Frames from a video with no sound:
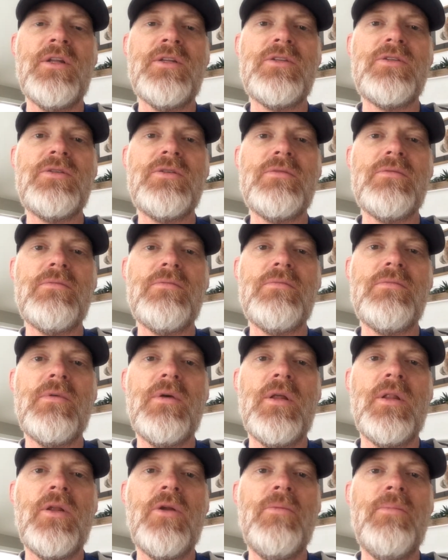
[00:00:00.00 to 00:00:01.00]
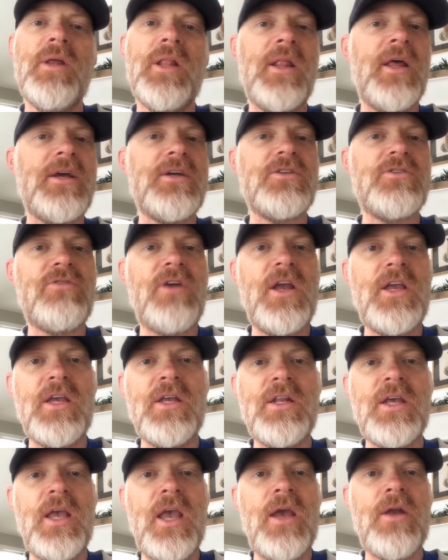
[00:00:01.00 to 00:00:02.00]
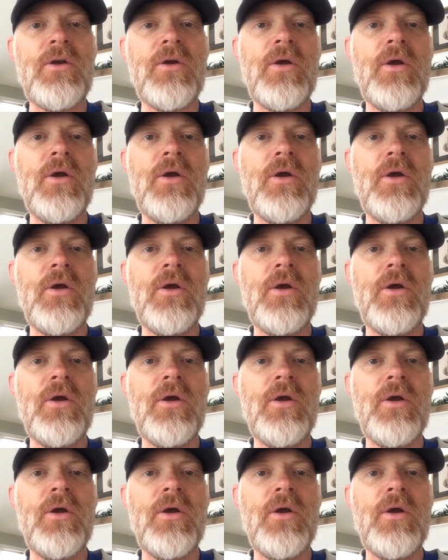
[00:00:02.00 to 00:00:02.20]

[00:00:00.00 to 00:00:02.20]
it's a little bit like a strike indicator.